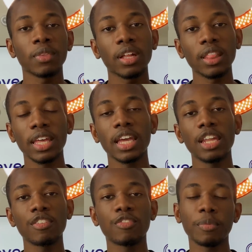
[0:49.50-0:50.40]

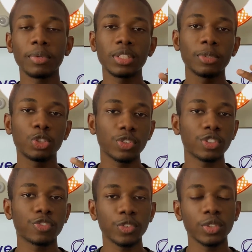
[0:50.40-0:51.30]
then for me to be
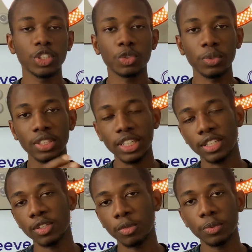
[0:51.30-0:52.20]
transferred to a
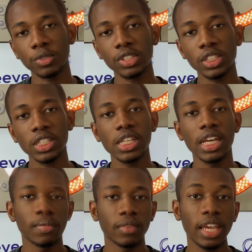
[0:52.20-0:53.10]
technical person.
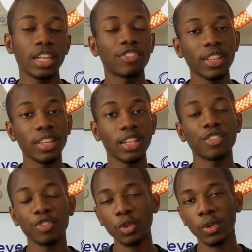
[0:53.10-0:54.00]
And even then the
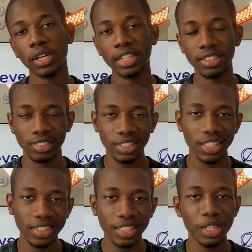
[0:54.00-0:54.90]
phone call got
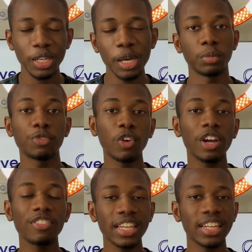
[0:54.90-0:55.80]
disconnected. Before
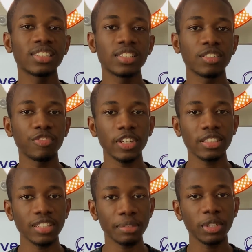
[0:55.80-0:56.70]
I even get into the
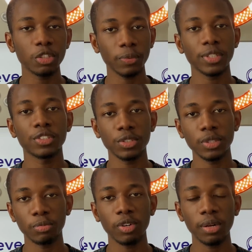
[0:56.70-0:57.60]
fix, let me explain to you
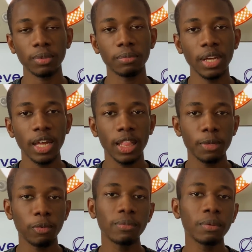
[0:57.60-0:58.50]
the problem.
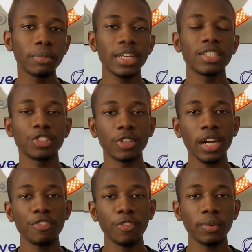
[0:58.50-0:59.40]
The problem is your
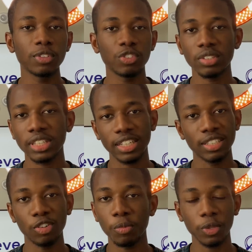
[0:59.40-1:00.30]
iPhone is just like
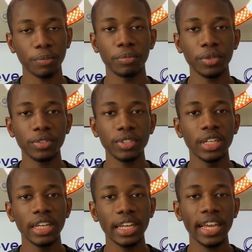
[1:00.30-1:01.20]
a normal computer.
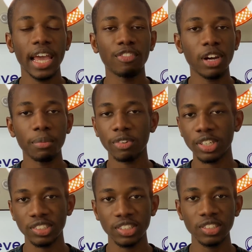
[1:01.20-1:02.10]
It have
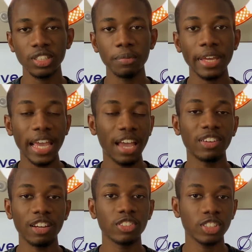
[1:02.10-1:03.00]
operating system. It have
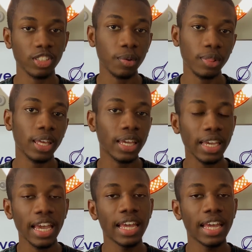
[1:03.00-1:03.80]
every single thing